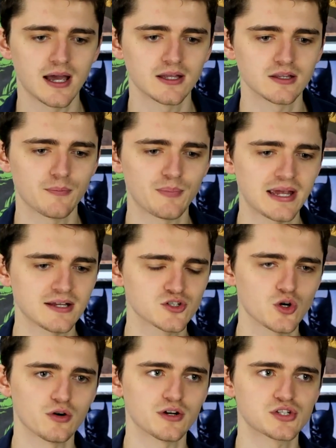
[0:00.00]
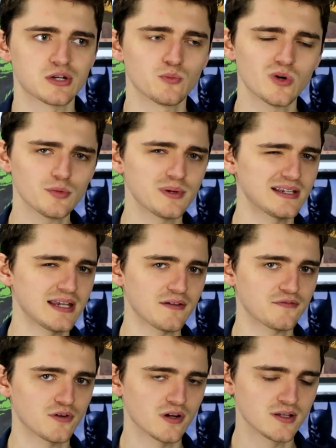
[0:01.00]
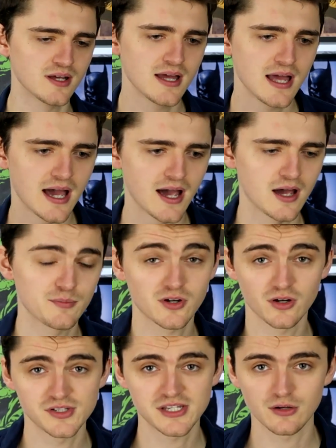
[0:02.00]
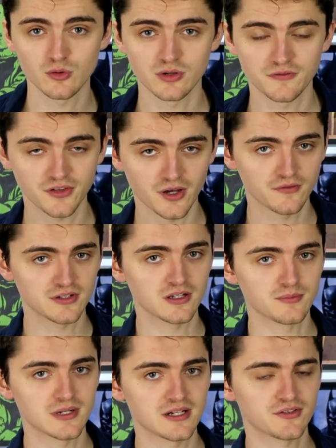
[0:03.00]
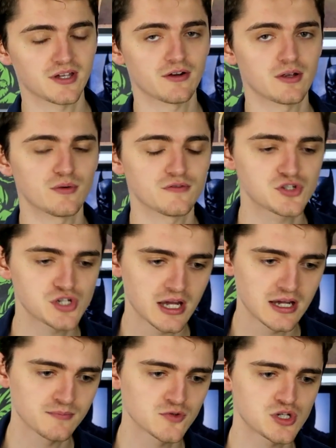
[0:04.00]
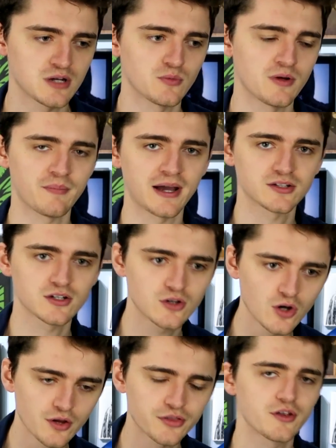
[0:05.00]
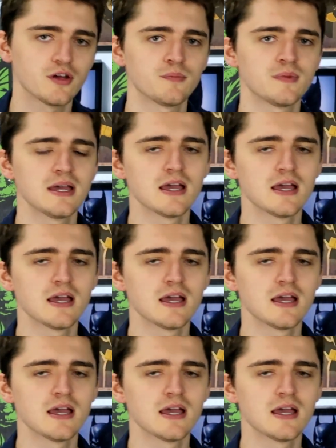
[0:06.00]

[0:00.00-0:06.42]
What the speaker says: that Bane's origin will be different because he would have served in the military with Jim. Jim went back to Gotham.